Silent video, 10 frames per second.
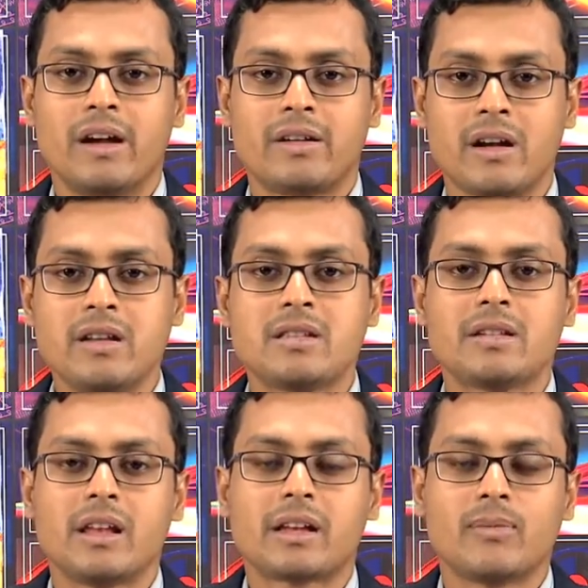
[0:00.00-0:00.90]

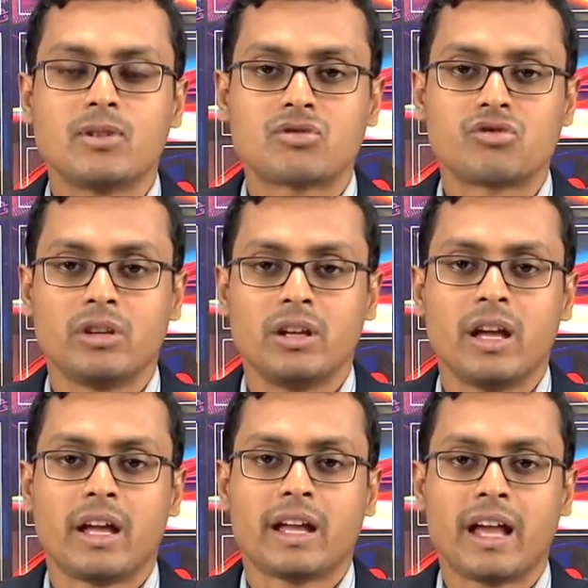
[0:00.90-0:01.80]
traditional chemistry
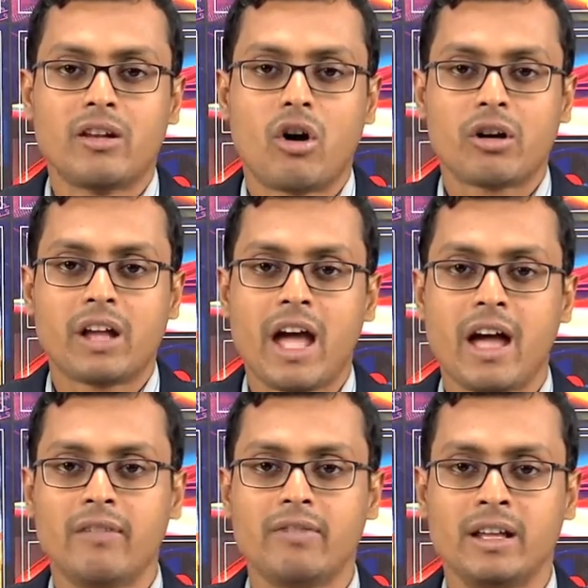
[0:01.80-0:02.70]
cannot
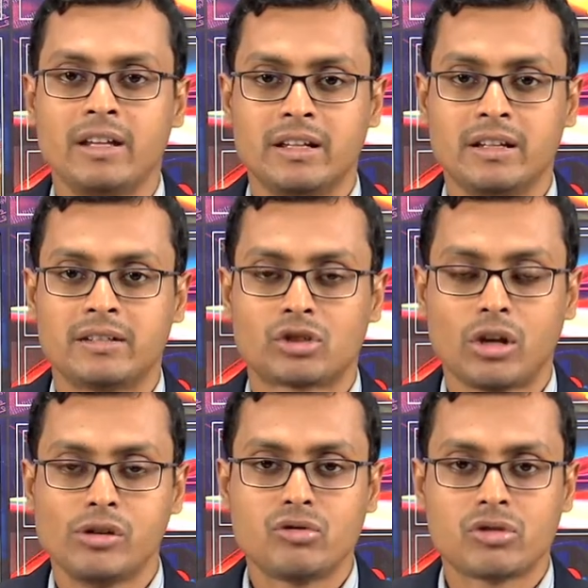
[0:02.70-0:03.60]
have any
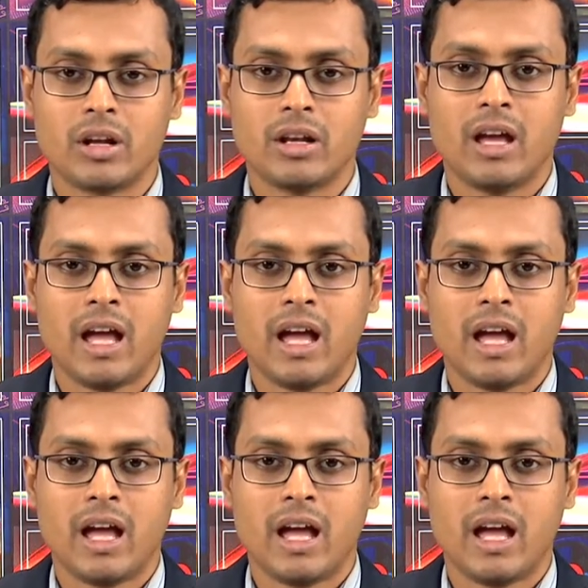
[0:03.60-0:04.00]
solution